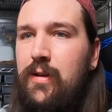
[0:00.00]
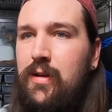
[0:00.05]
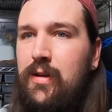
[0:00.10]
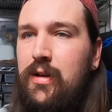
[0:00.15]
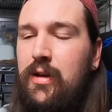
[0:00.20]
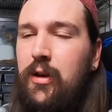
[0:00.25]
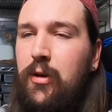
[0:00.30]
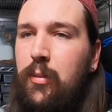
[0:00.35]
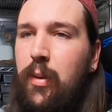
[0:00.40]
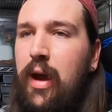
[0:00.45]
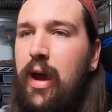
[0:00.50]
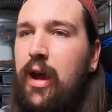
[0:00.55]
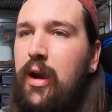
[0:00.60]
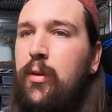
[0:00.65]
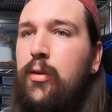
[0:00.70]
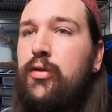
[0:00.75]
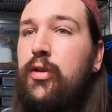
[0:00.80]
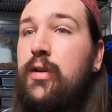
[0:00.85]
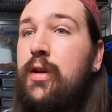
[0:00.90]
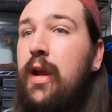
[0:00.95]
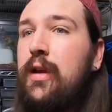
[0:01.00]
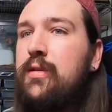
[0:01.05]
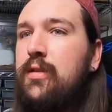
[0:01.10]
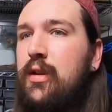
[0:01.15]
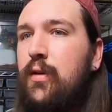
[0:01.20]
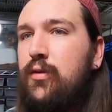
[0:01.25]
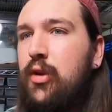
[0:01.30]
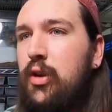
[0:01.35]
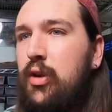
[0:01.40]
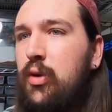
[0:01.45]
you know, my animals are nice
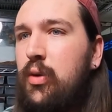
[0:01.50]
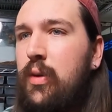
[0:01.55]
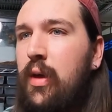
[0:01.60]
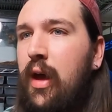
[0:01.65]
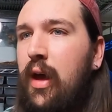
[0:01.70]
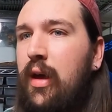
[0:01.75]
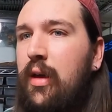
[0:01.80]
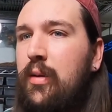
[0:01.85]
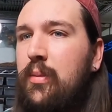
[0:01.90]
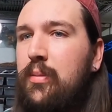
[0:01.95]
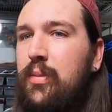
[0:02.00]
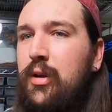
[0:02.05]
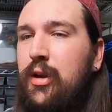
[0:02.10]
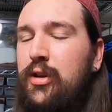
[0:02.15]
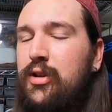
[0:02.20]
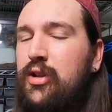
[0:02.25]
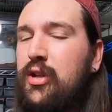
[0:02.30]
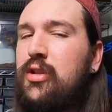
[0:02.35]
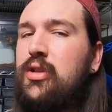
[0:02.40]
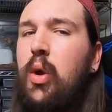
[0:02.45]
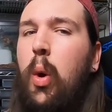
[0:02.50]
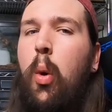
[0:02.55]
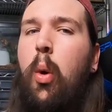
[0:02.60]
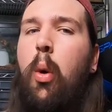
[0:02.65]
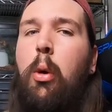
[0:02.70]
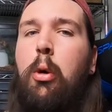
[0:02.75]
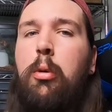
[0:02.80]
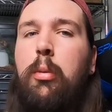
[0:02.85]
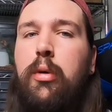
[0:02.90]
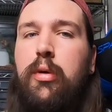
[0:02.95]
enough to do that, but it's just a
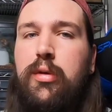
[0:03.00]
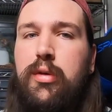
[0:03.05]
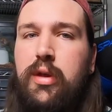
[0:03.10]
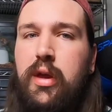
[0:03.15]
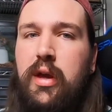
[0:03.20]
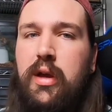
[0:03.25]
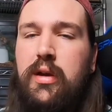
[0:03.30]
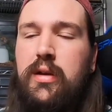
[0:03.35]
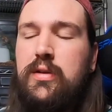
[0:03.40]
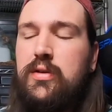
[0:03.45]
horrible thing.